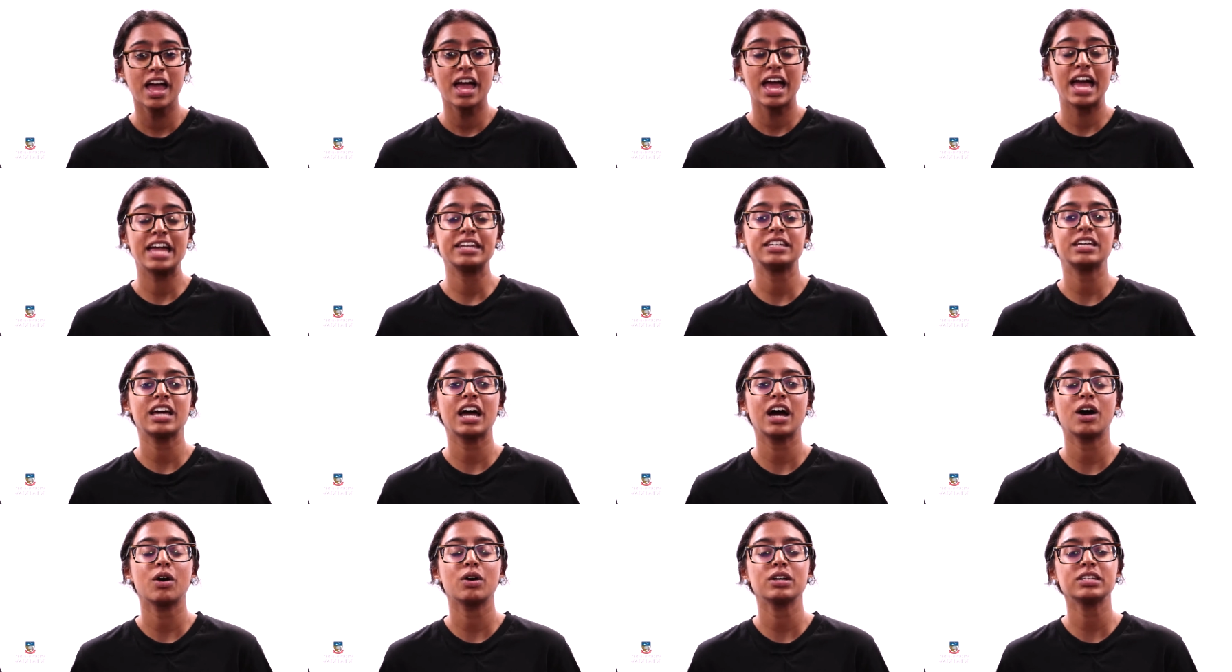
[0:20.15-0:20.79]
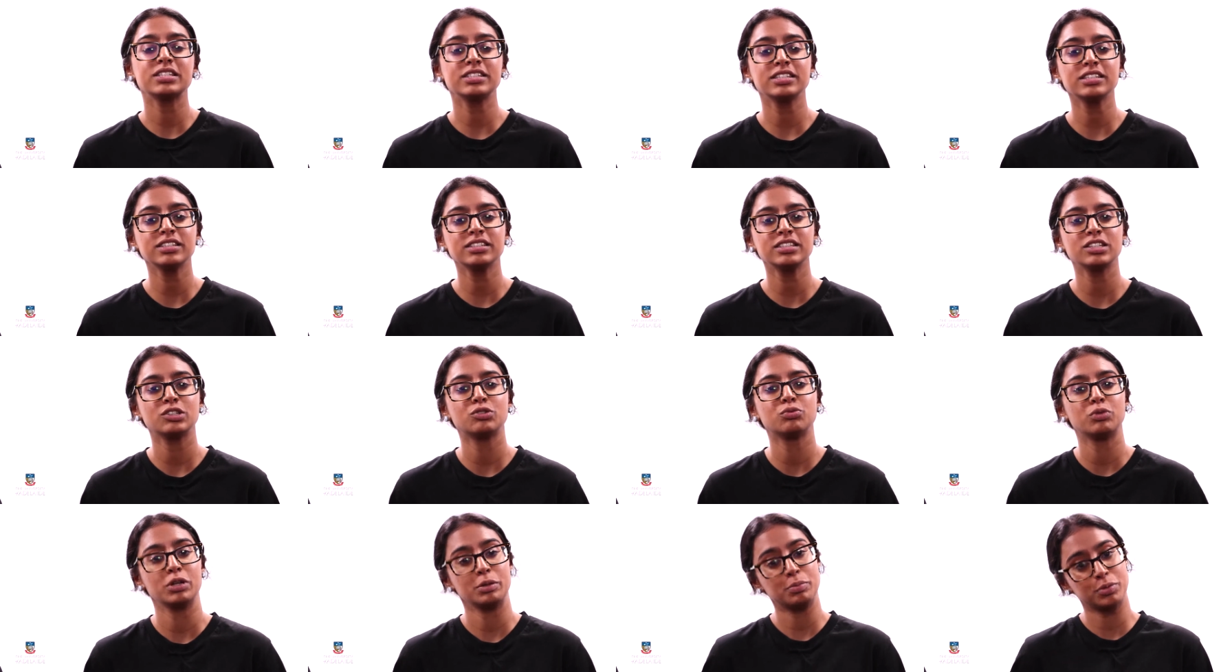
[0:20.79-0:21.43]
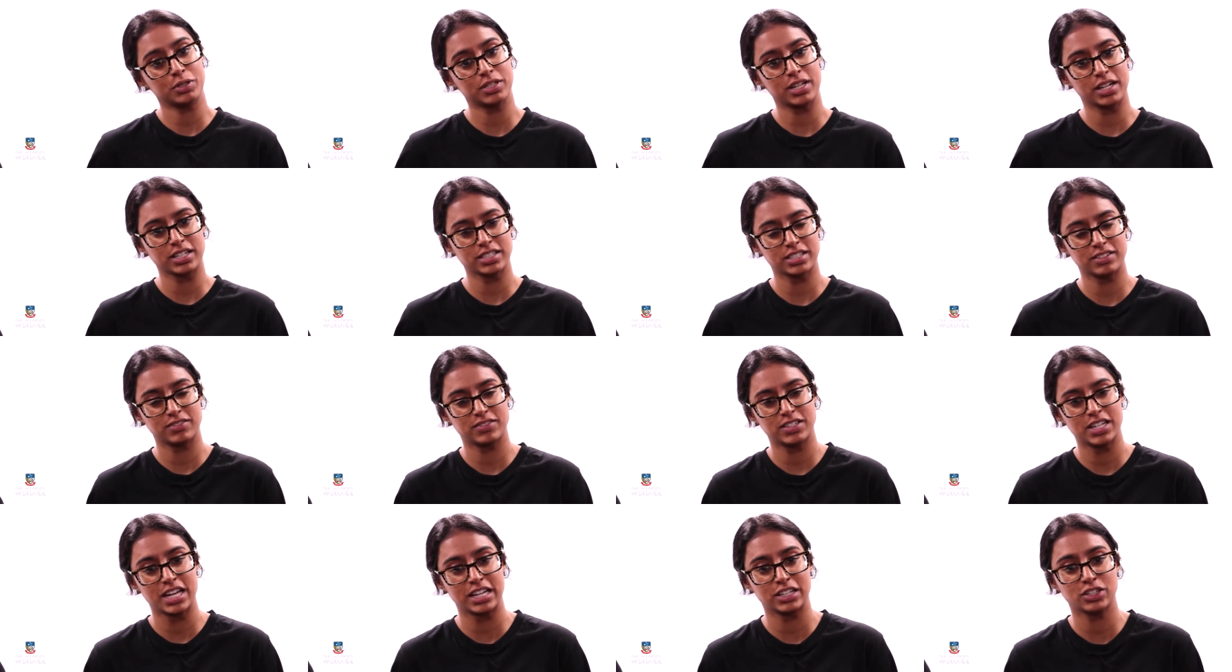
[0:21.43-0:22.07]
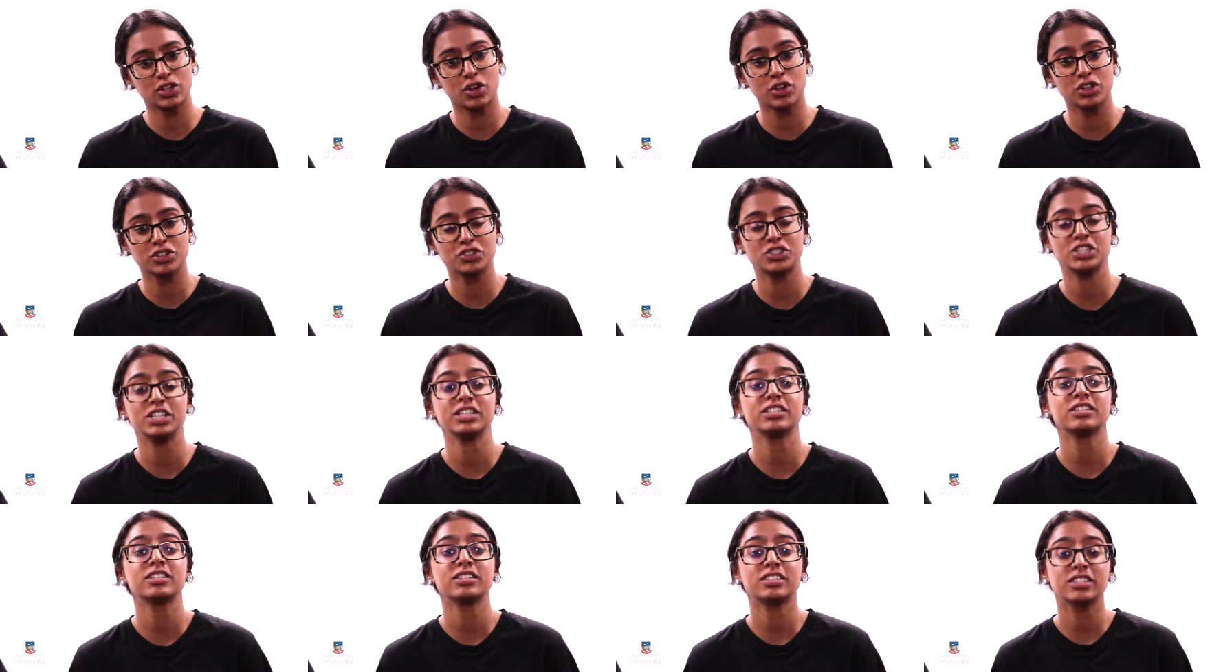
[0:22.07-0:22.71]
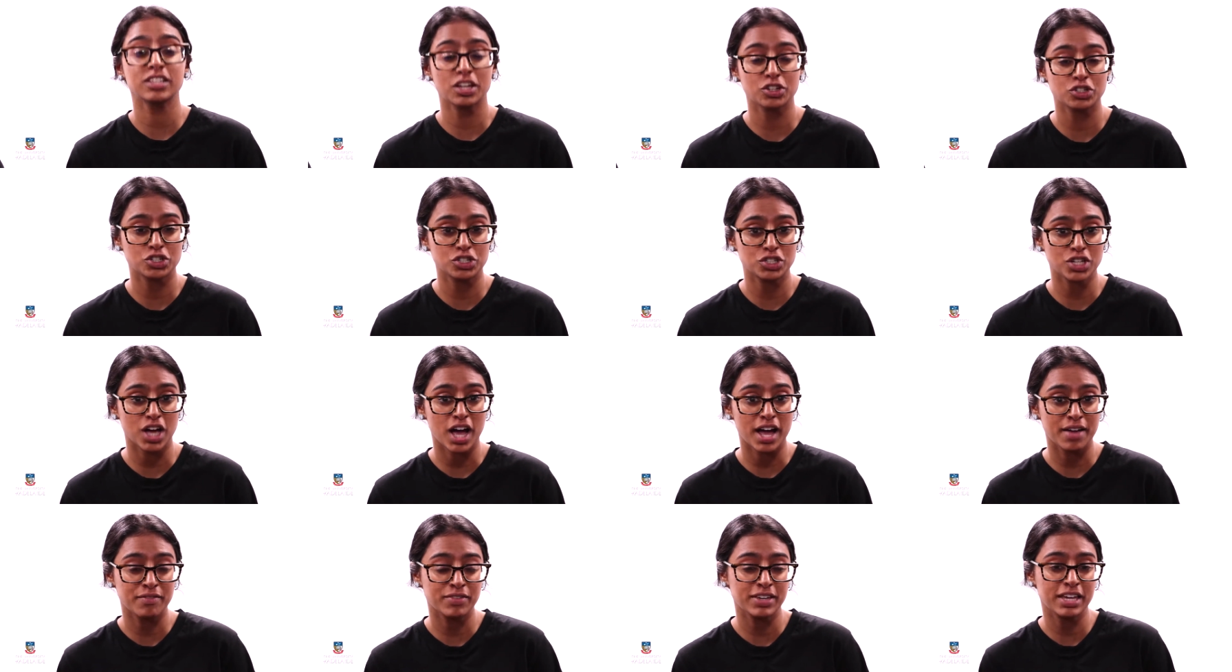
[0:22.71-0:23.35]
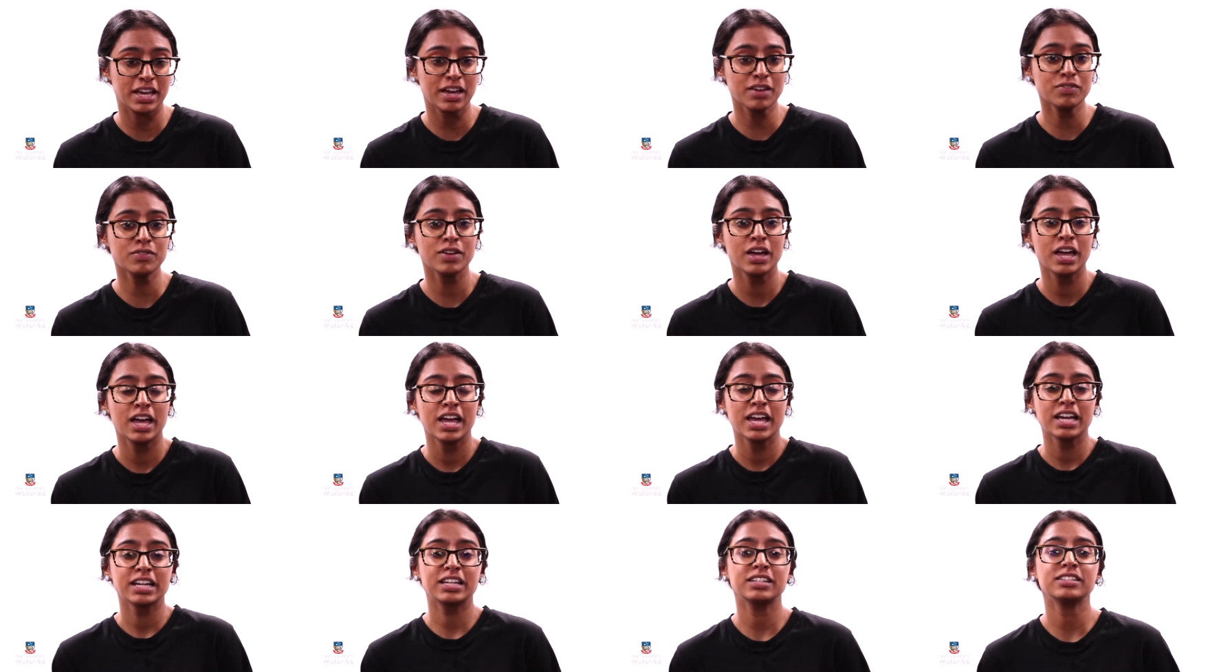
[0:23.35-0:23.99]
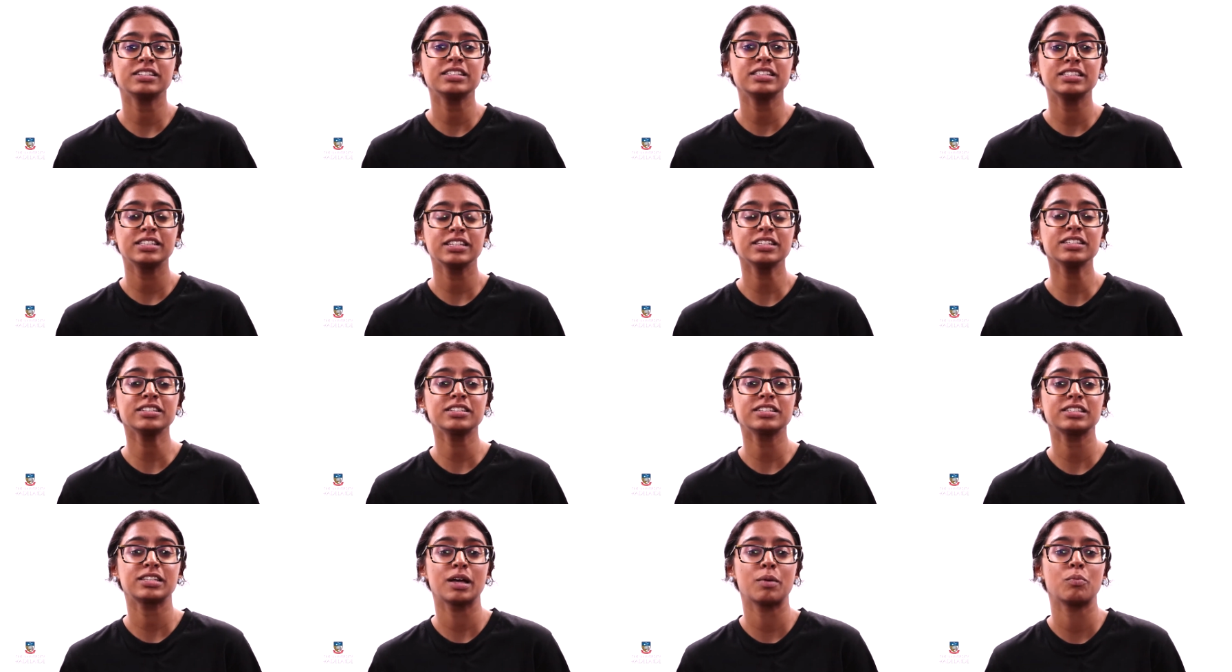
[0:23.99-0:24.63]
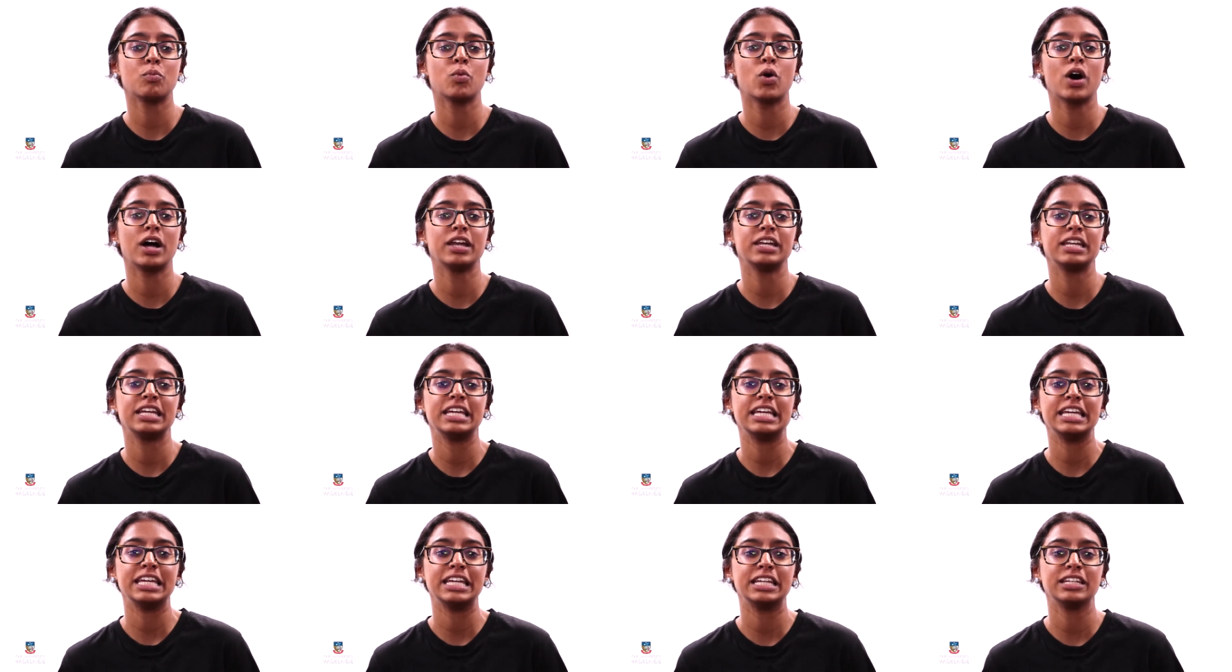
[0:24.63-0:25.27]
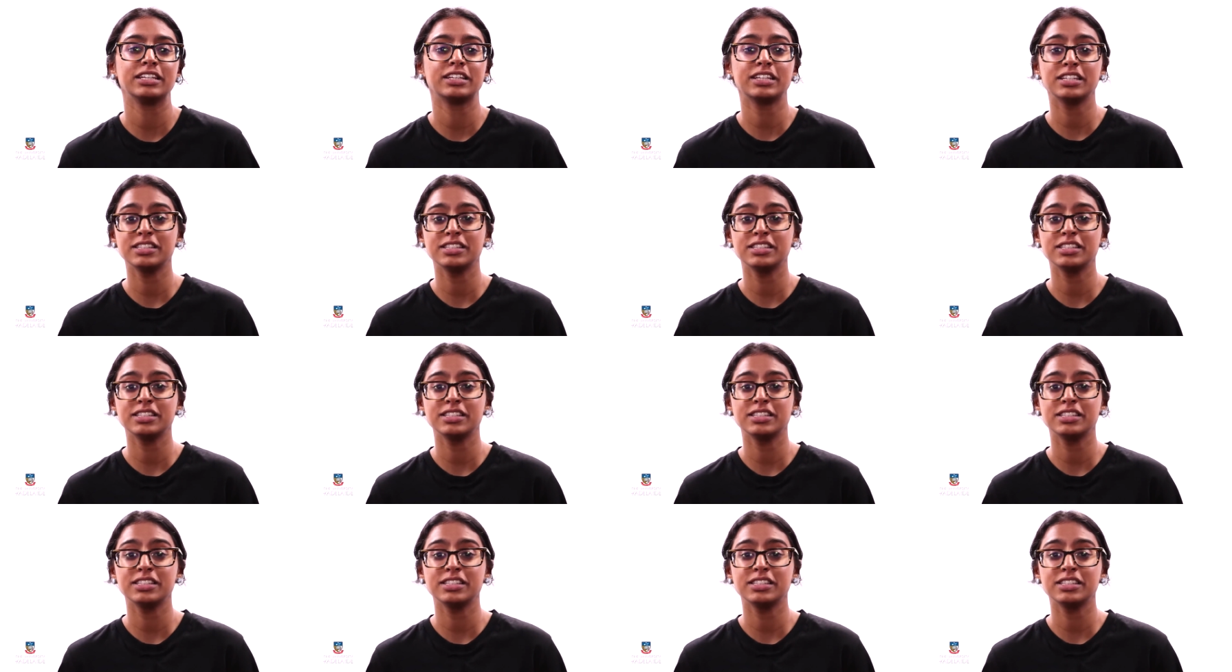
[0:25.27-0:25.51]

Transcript: and how assisted reproductive technologies such as IVF can assist someone in